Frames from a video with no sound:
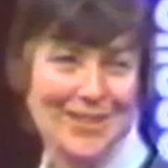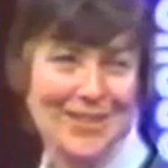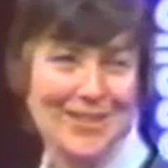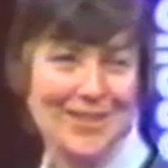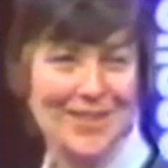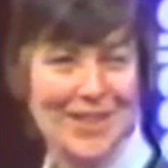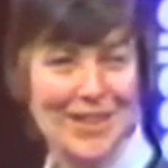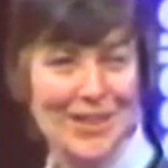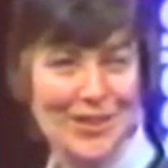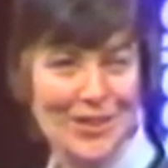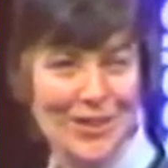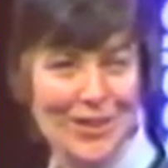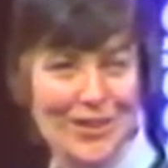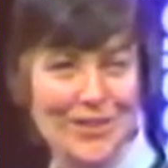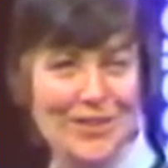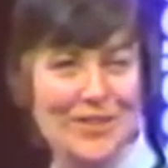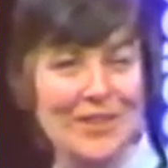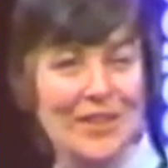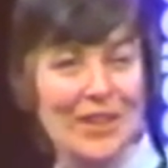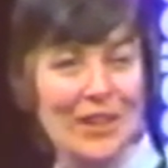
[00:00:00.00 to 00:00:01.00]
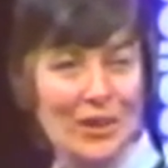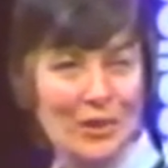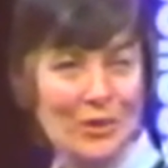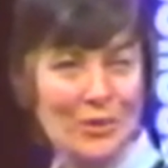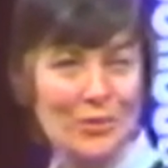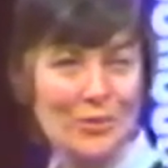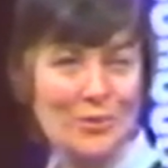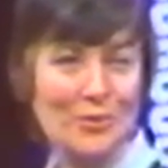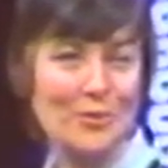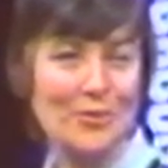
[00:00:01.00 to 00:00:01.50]
existentialists
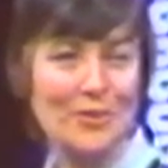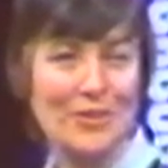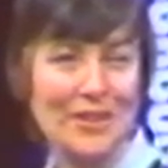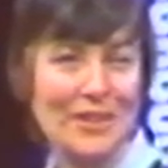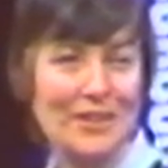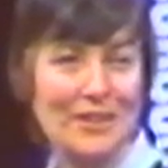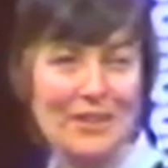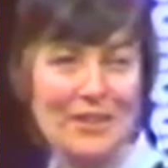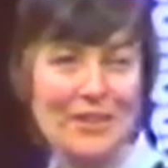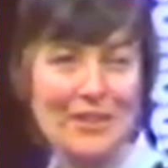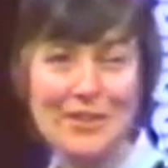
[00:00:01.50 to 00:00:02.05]
who uh,